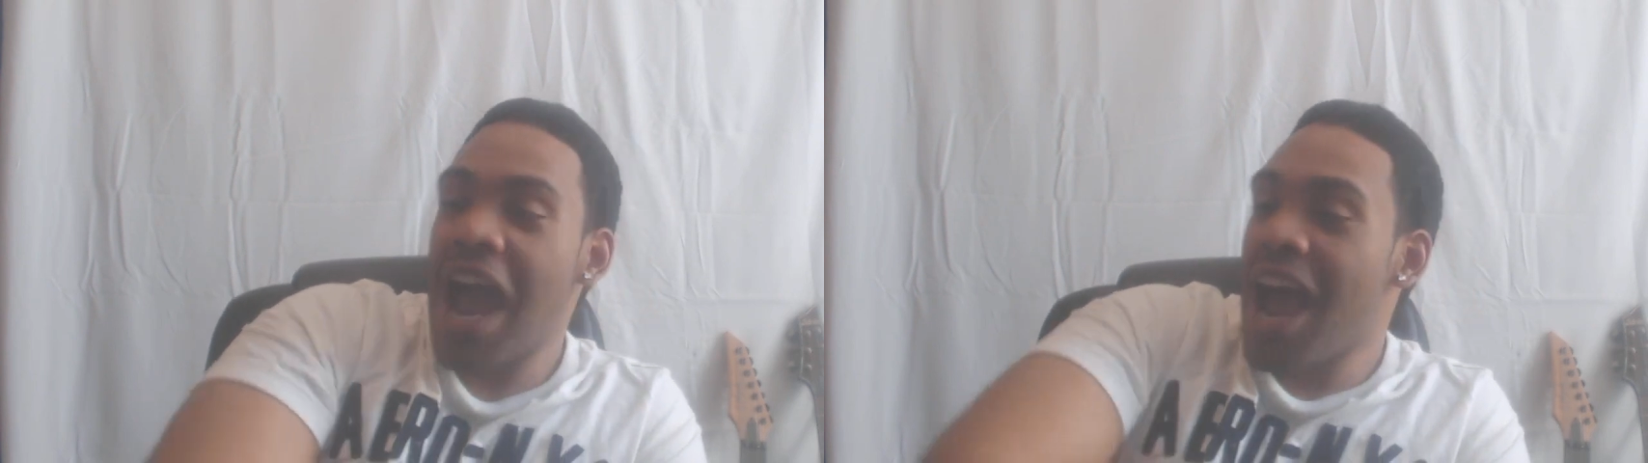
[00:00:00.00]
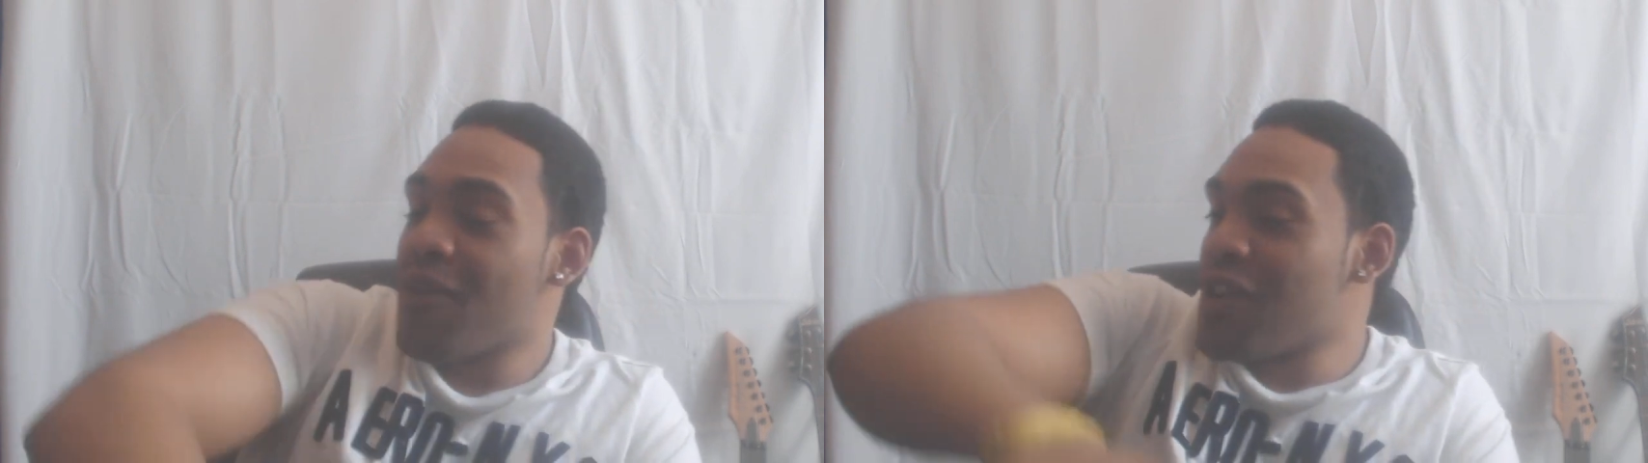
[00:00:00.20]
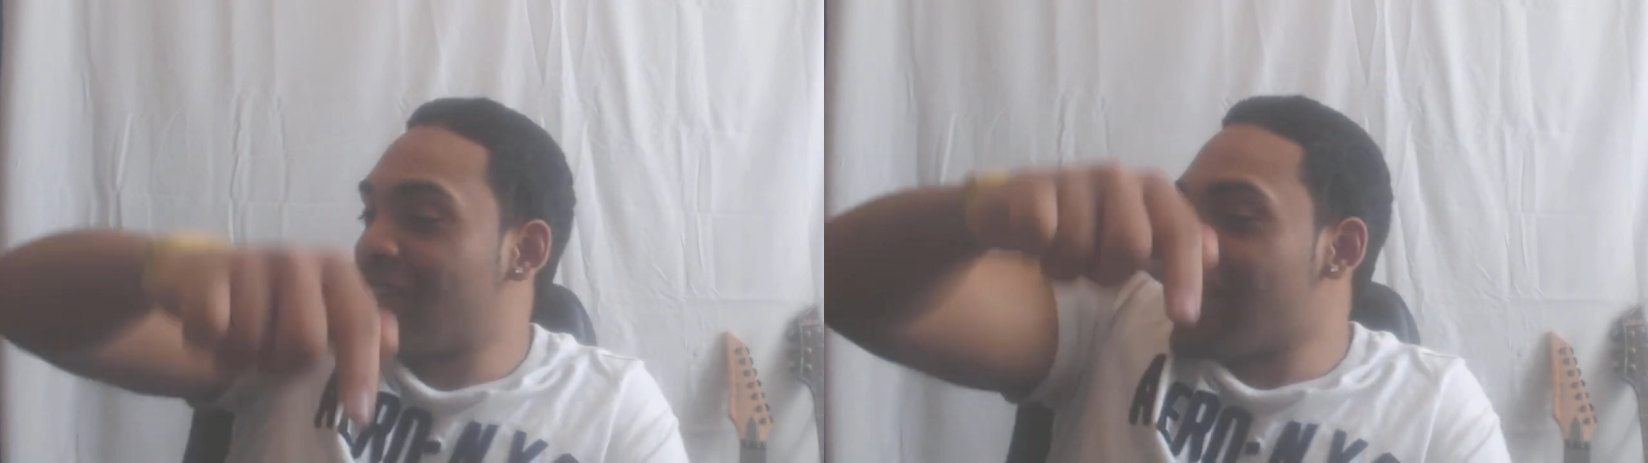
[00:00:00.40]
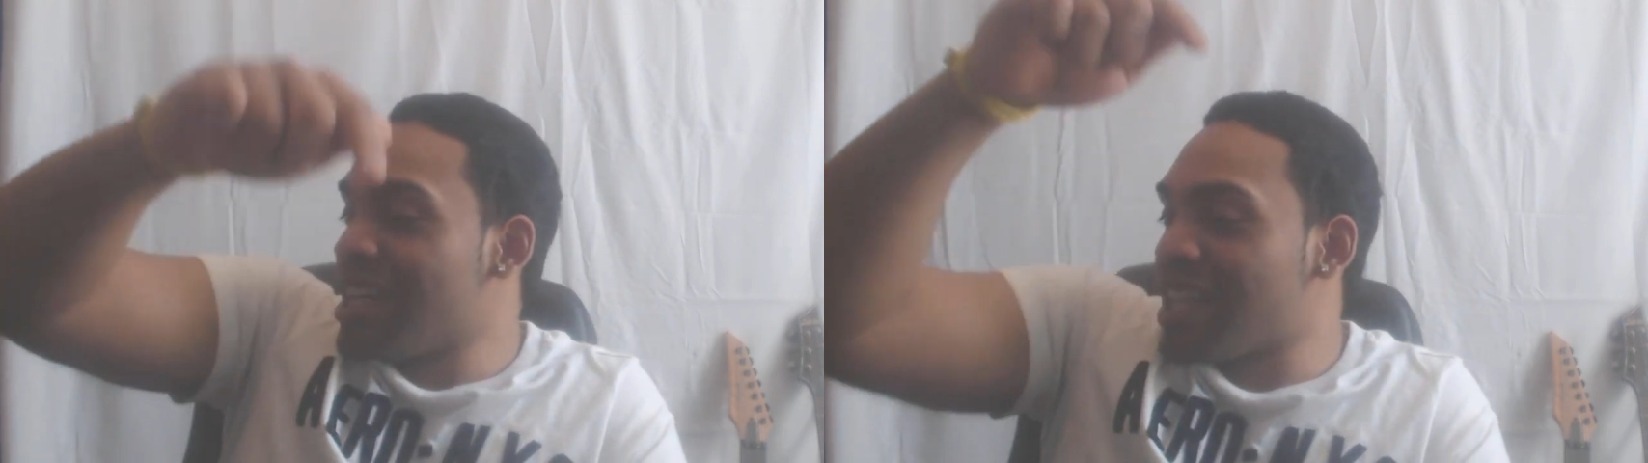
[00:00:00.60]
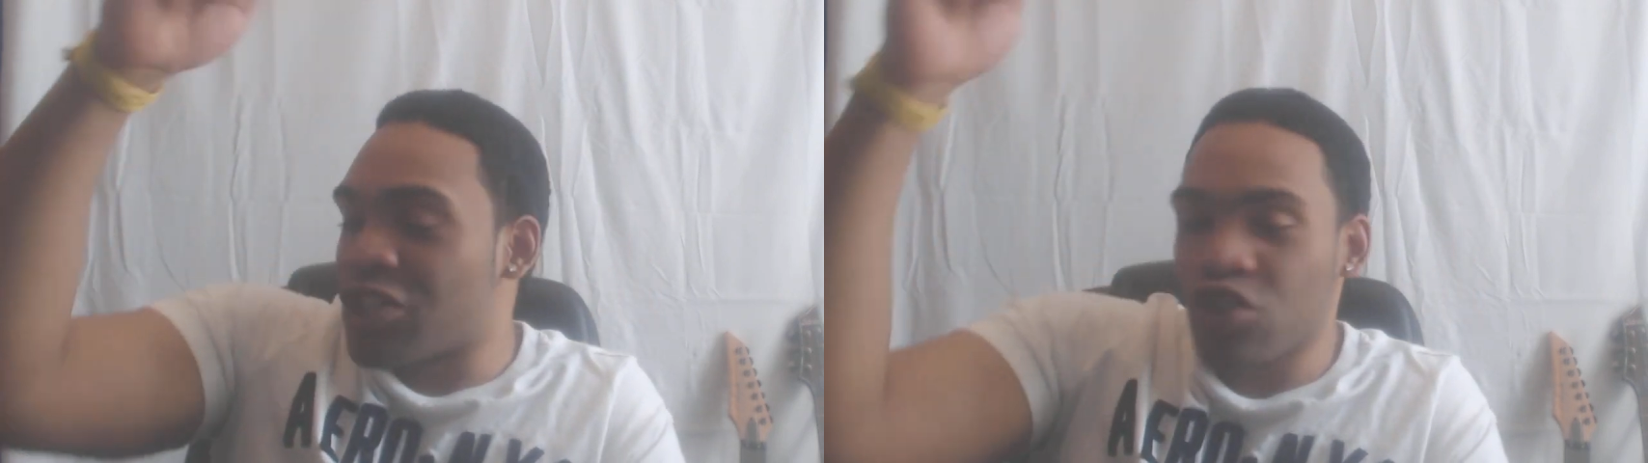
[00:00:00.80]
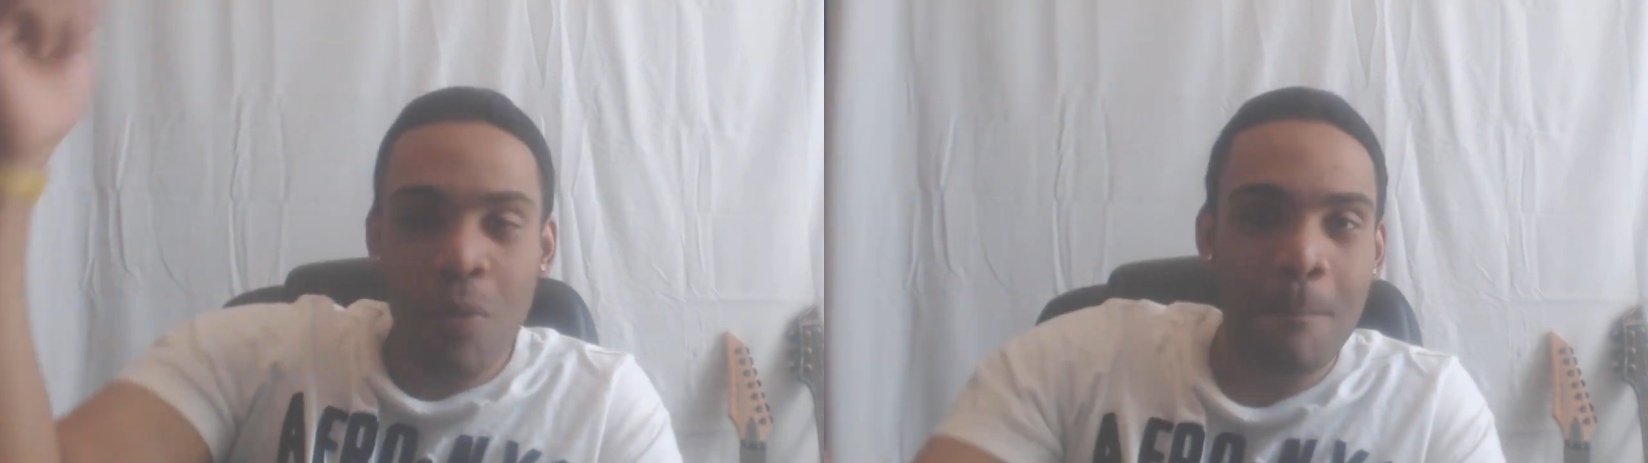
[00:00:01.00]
everything that you